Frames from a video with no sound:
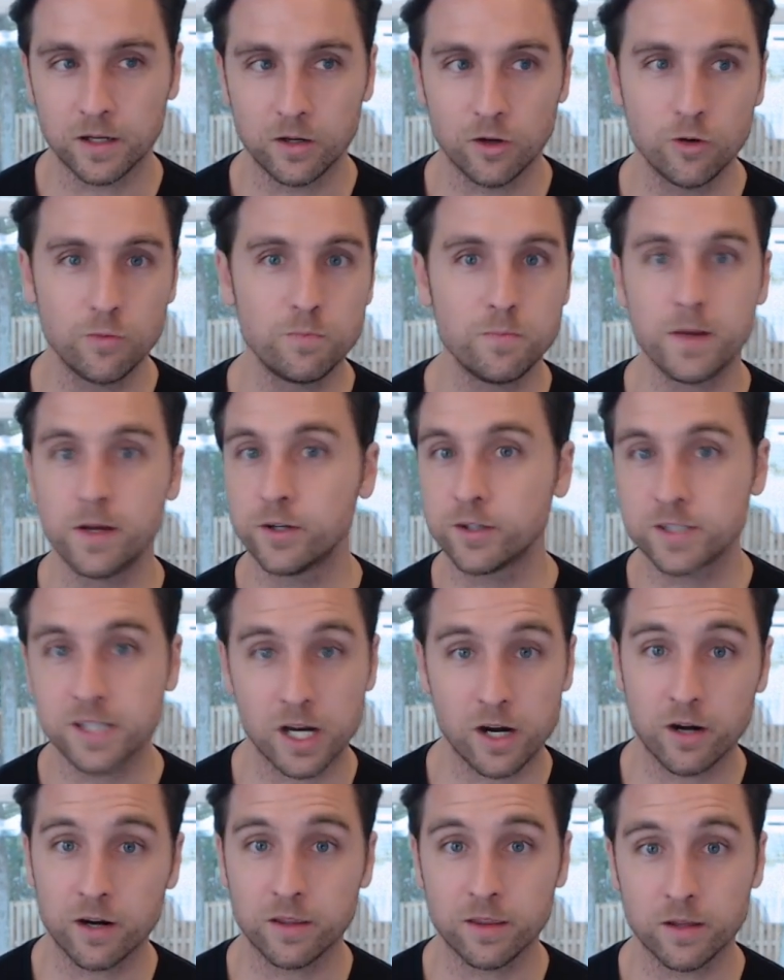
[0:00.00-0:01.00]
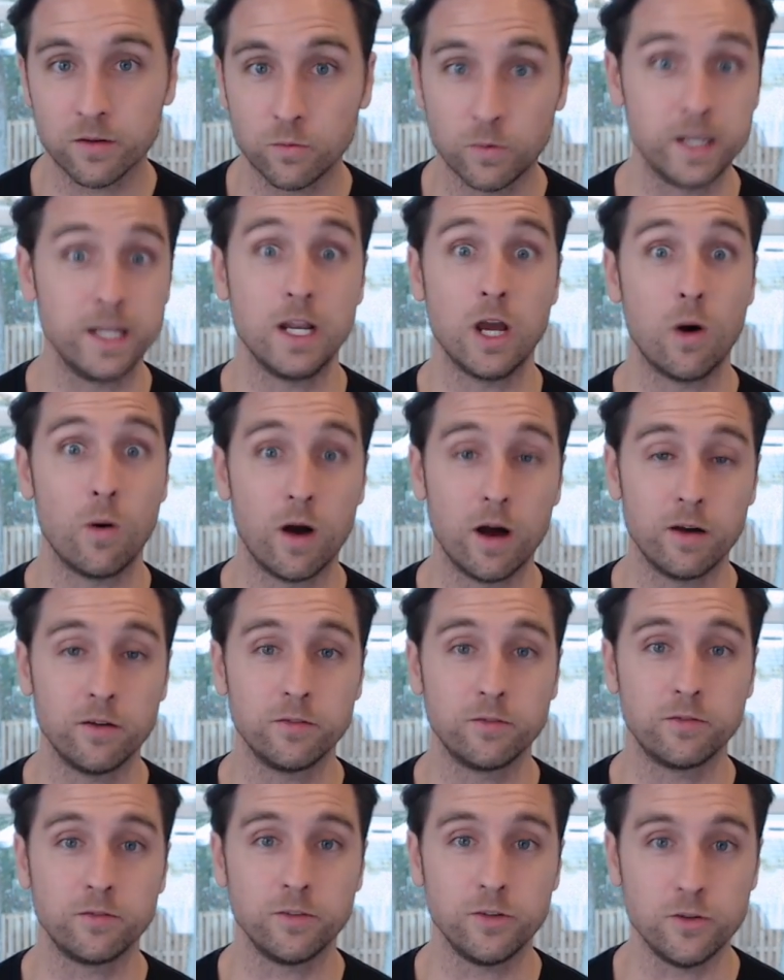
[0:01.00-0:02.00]
No military that we know
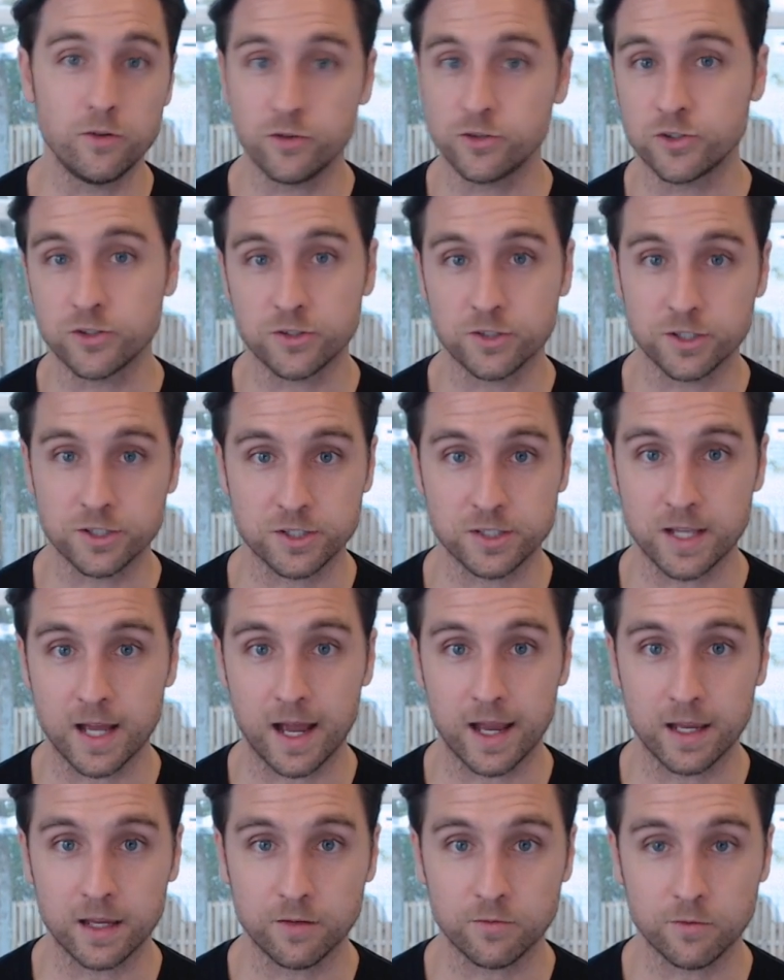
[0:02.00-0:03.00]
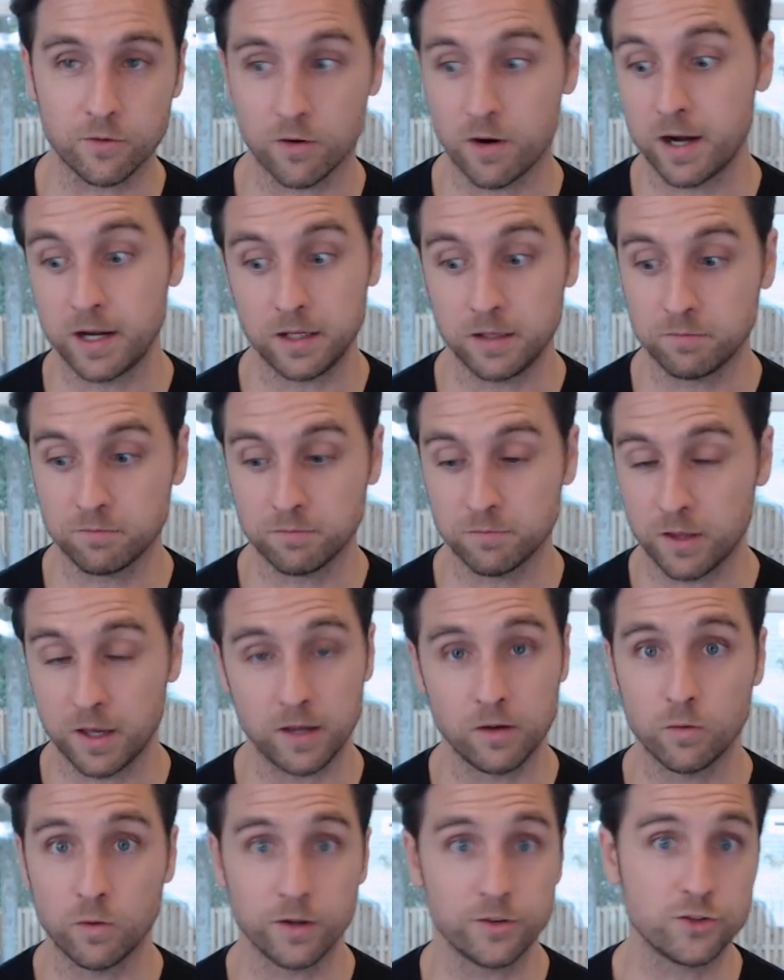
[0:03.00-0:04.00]
of uses this diet for
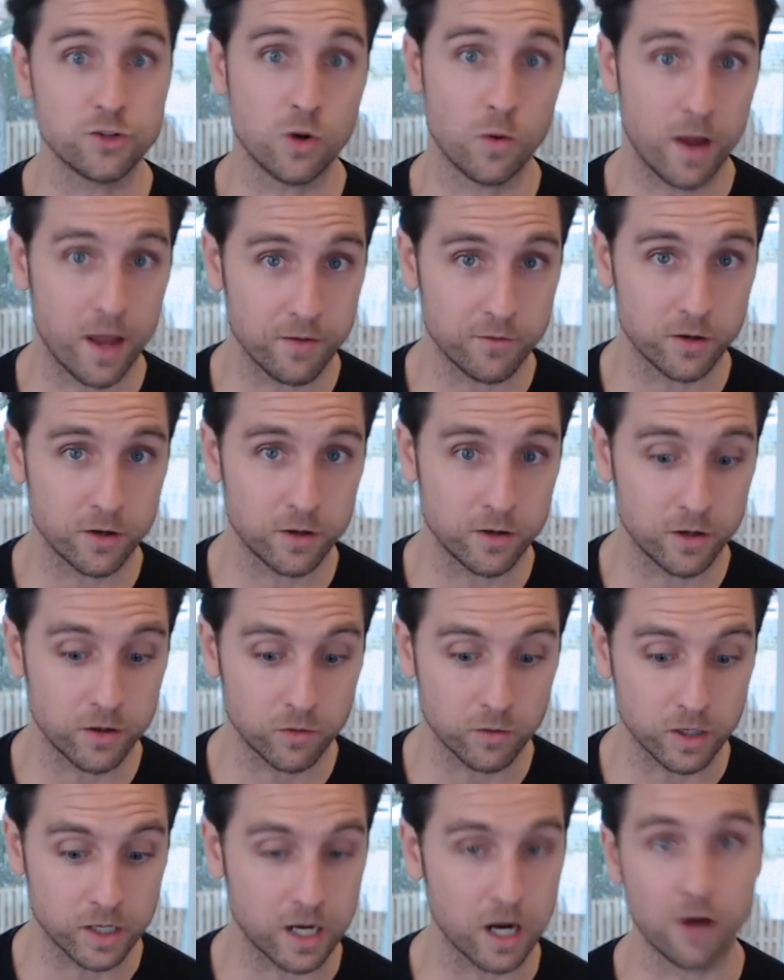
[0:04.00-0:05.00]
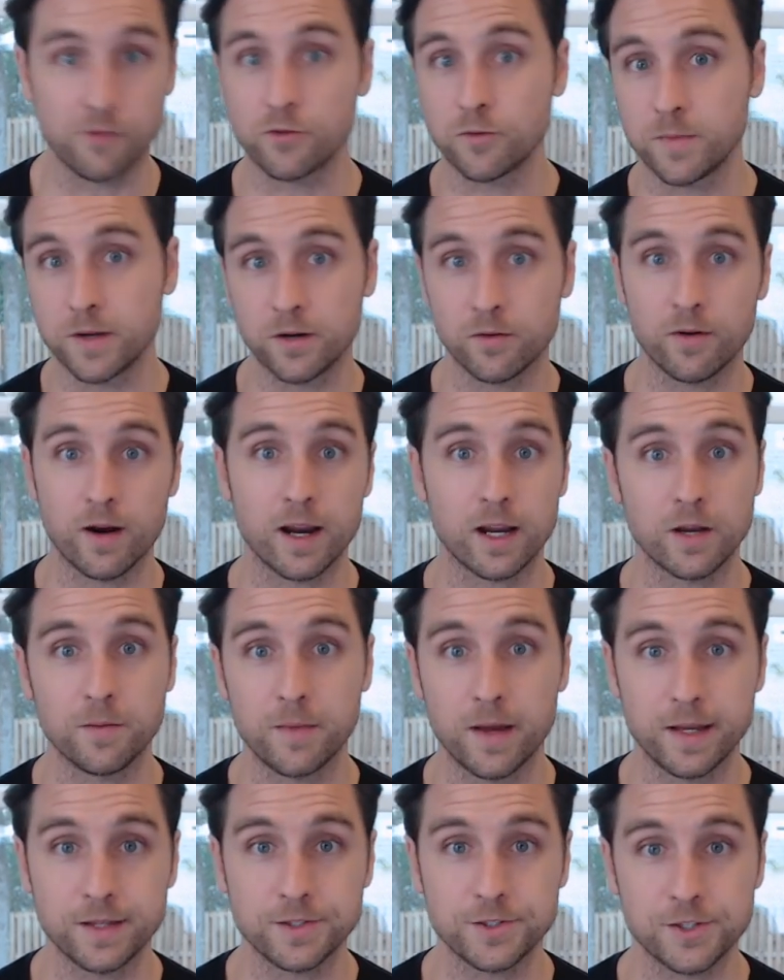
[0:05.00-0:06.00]
anything whatsoever. No government
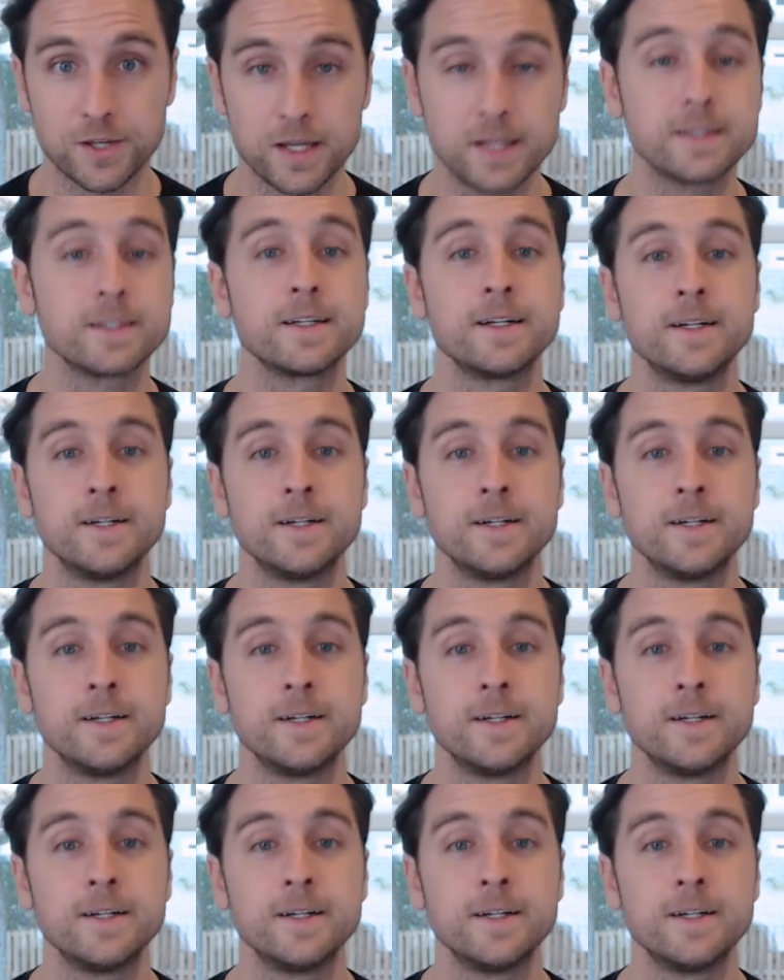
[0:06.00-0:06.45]
recommends it.